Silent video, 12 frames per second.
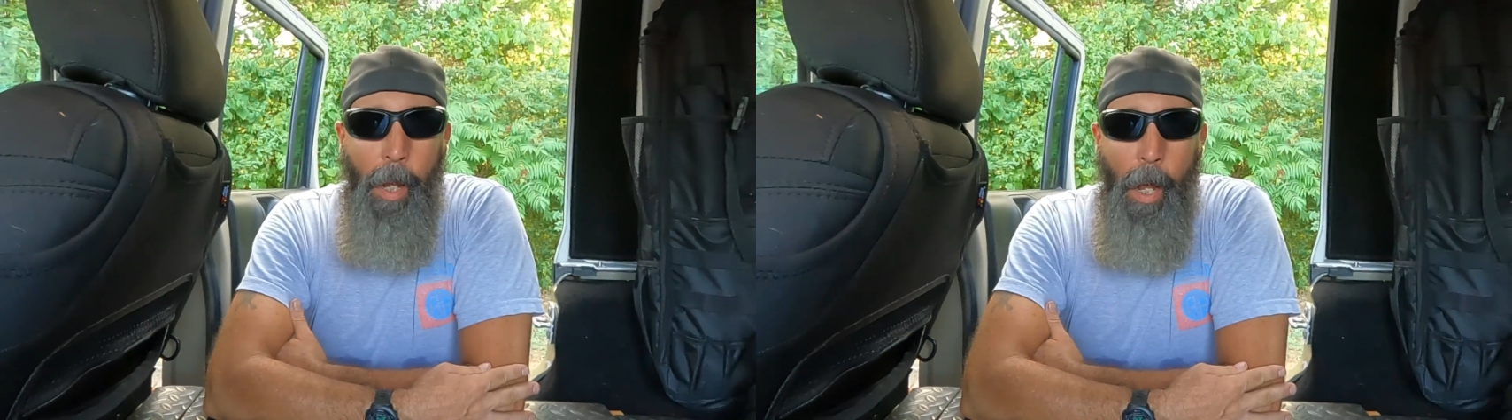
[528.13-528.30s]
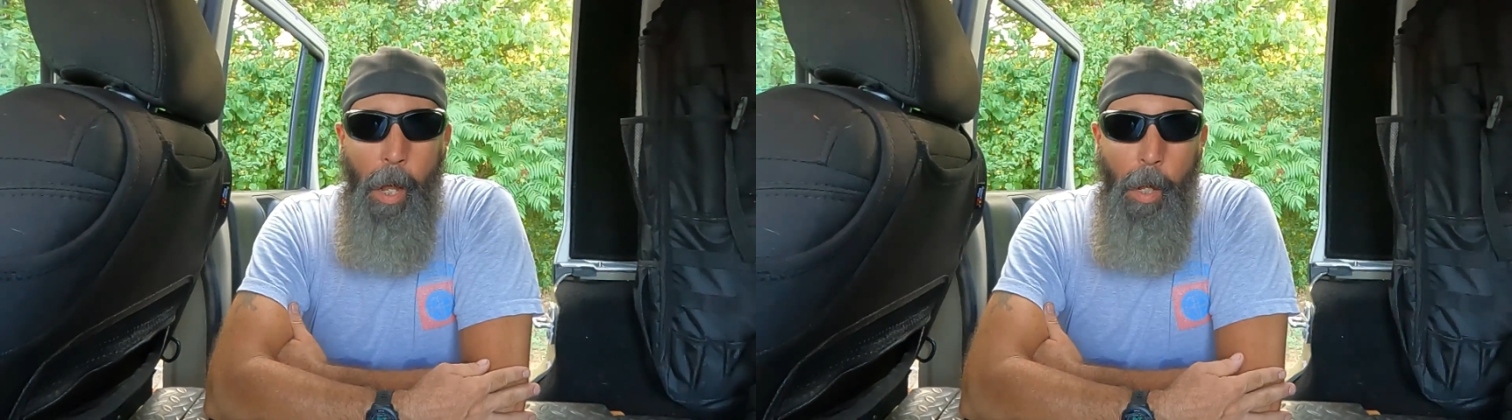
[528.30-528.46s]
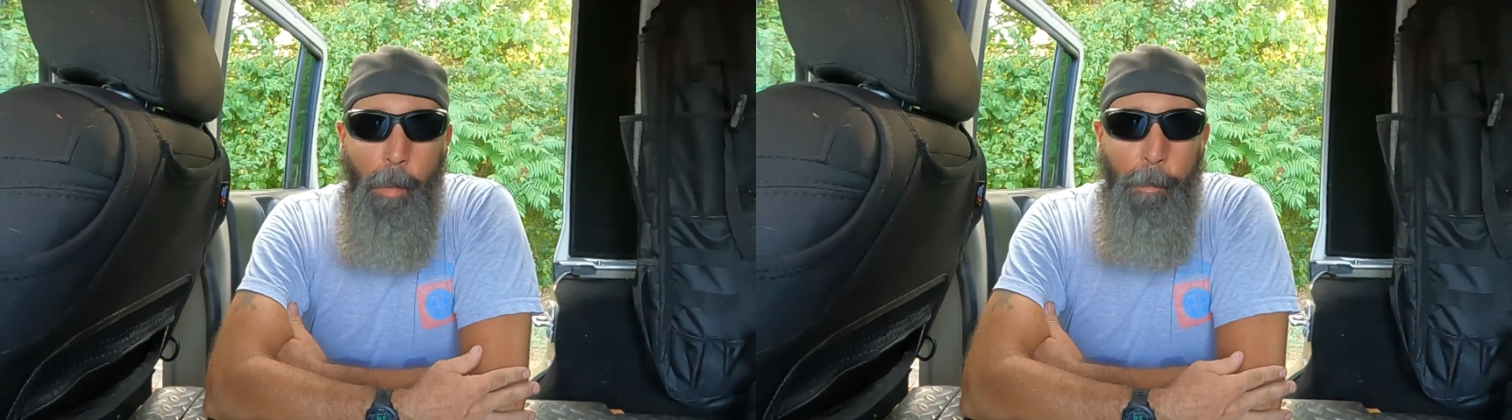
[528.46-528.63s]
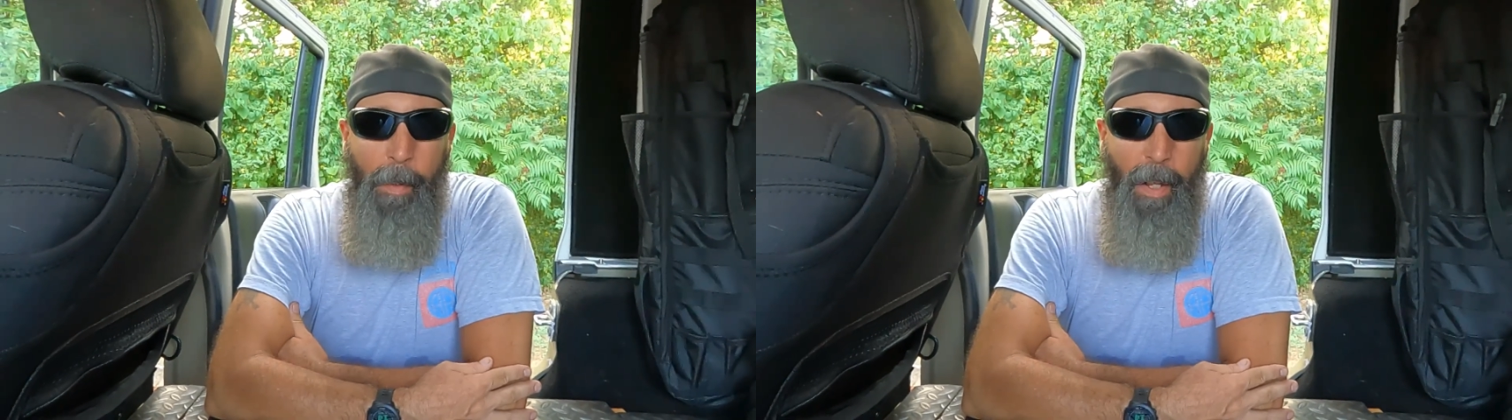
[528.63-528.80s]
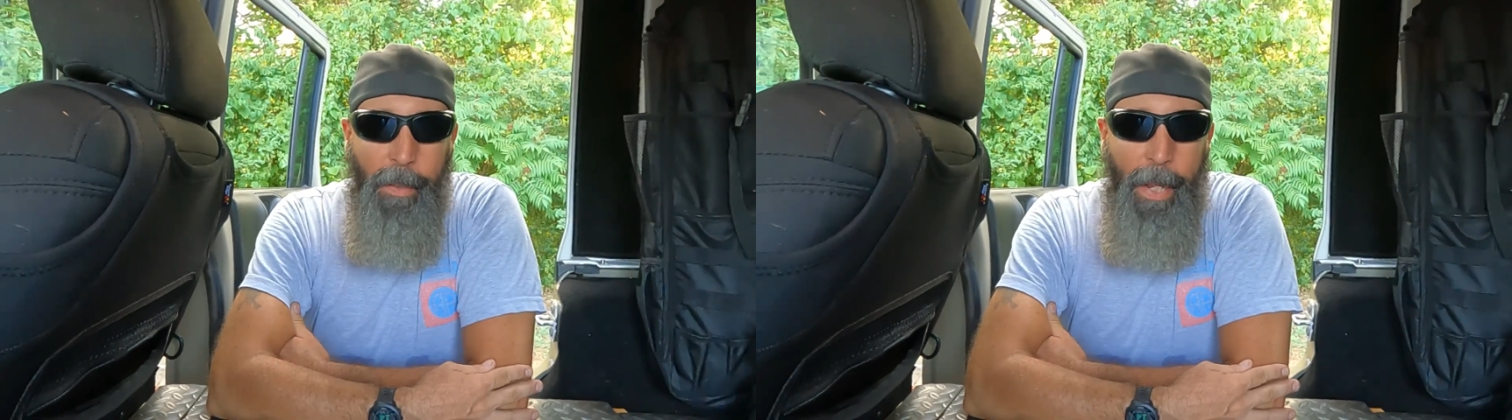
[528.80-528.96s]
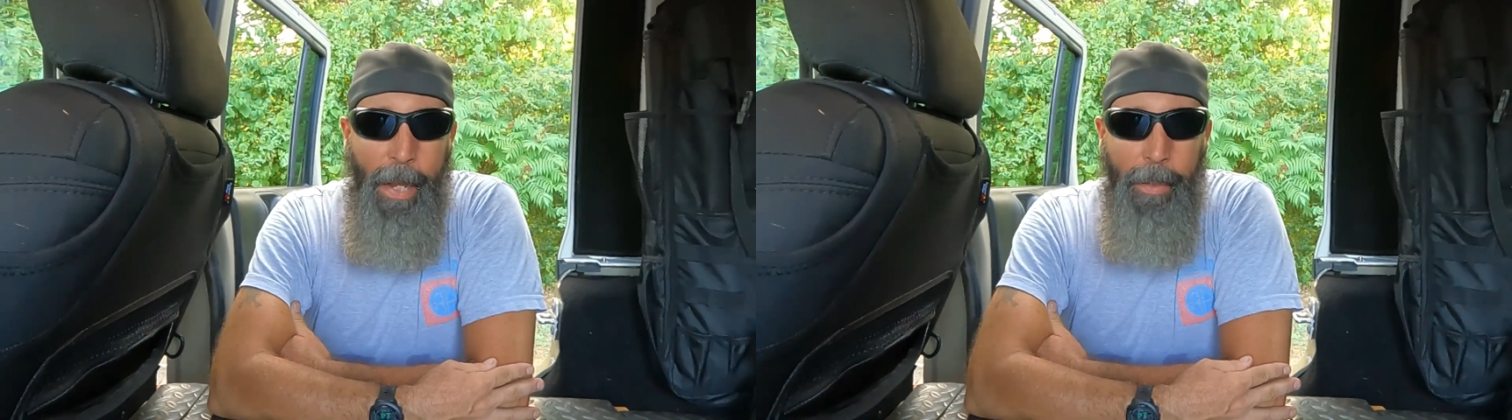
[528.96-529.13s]

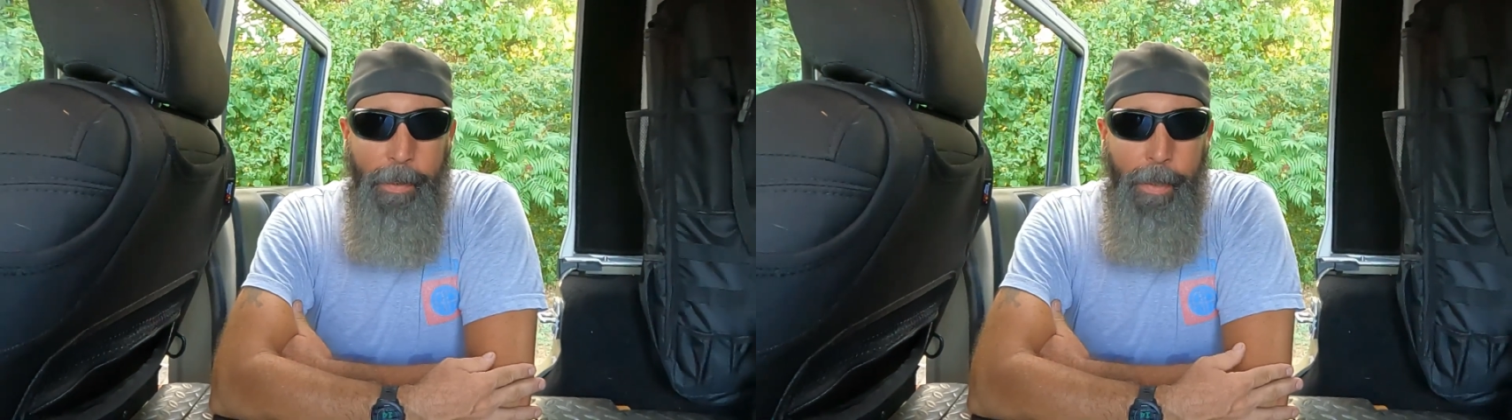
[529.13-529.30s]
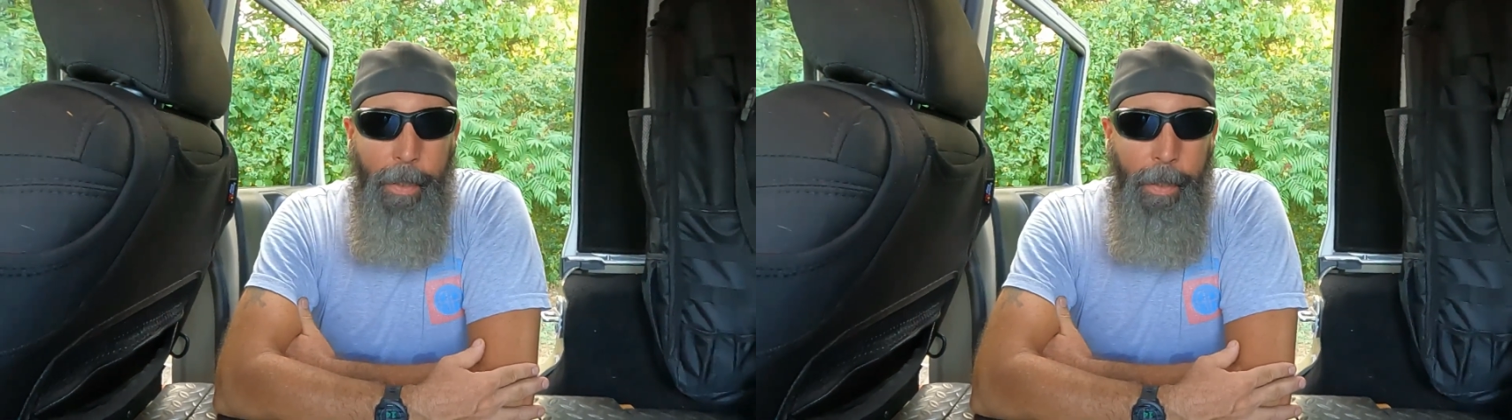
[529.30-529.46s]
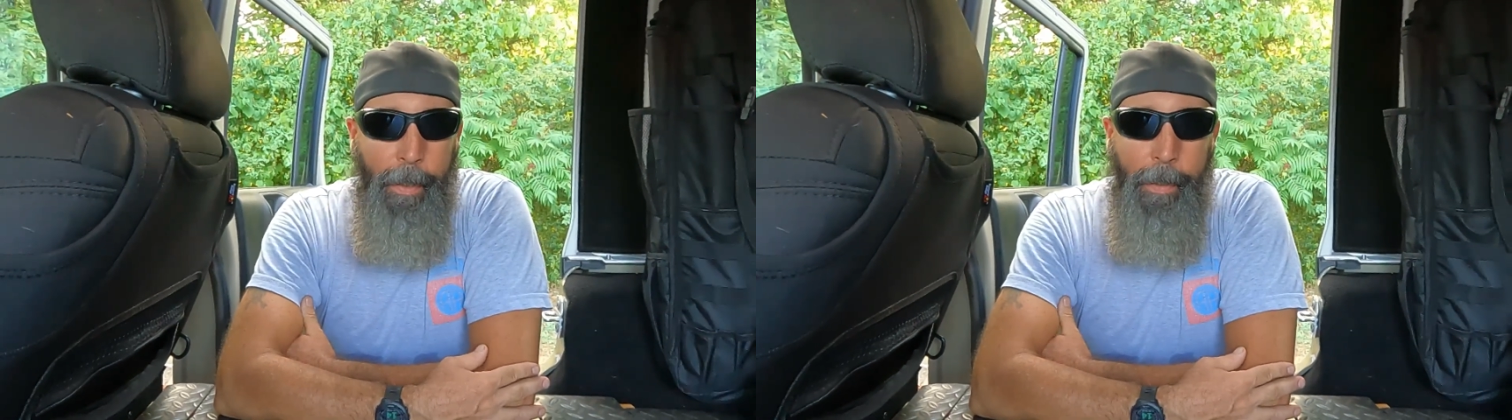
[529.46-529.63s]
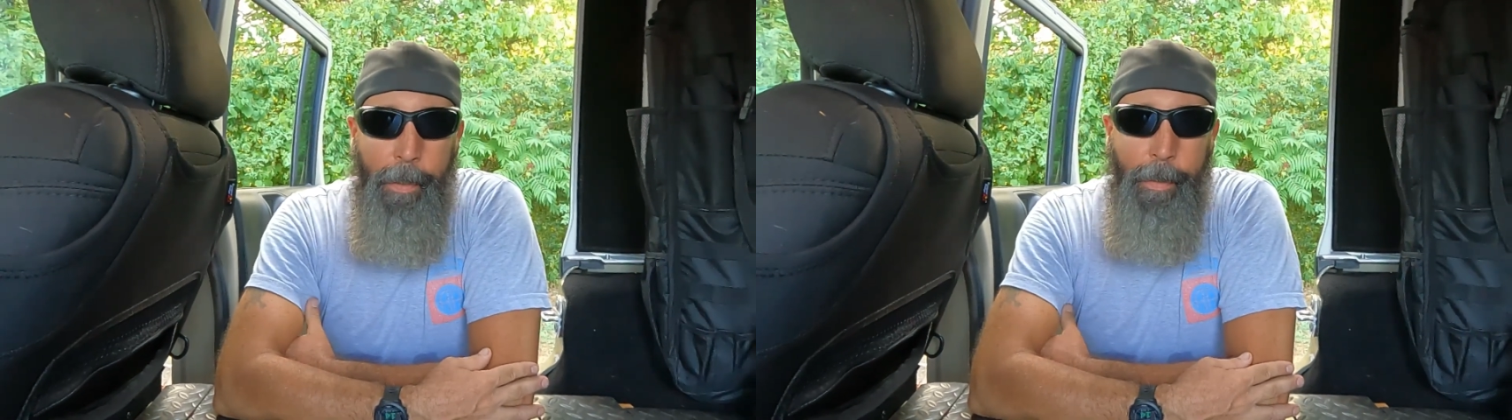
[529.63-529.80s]
elastic